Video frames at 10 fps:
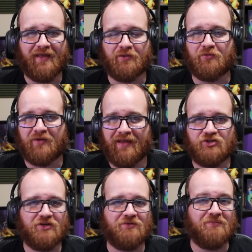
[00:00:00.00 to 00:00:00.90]

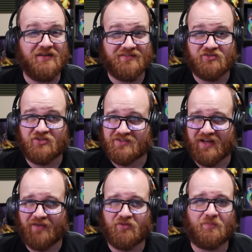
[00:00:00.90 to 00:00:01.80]
location means that she's going
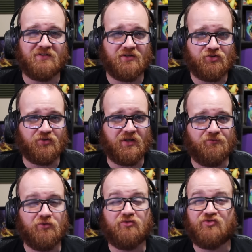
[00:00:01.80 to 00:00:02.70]
to have the potential to
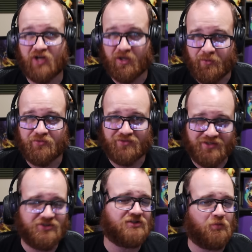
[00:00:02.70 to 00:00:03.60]
give you double
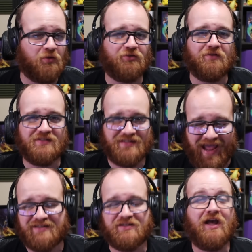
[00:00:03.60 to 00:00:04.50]
digits worth of
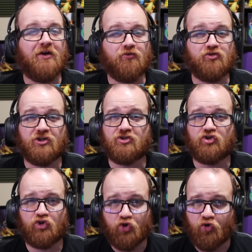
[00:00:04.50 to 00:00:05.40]
stats for just
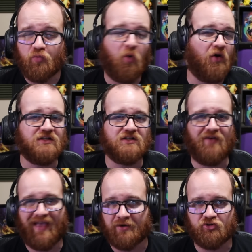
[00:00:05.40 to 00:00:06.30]
2 points of
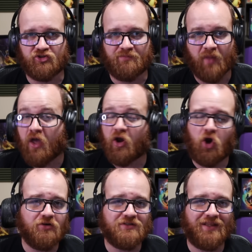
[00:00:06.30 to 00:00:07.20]
energy.
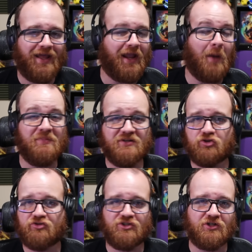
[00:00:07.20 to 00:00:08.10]
Cards like
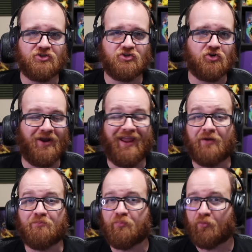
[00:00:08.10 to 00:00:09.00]
Mr. Sinister
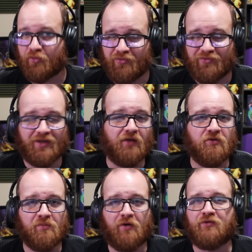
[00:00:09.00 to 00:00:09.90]
and Brood that give
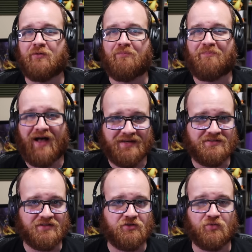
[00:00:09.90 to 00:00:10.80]
you multiple
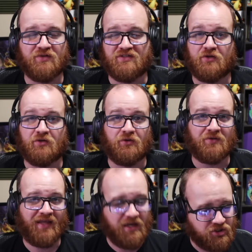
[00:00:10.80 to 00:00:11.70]
bodies into a single
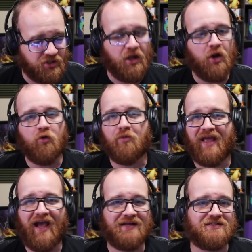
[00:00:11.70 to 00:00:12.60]
location will
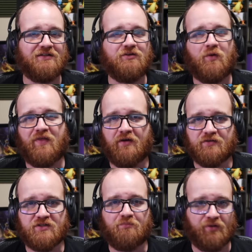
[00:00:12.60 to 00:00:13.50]
be excellent with
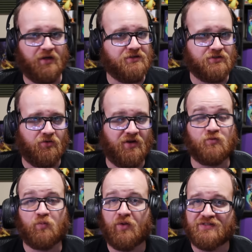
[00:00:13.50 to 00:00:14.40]
Elsa Bloodstone,
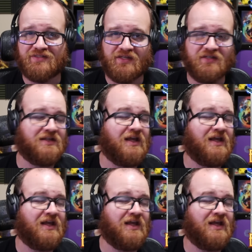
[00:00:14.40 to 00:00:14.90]
as well as things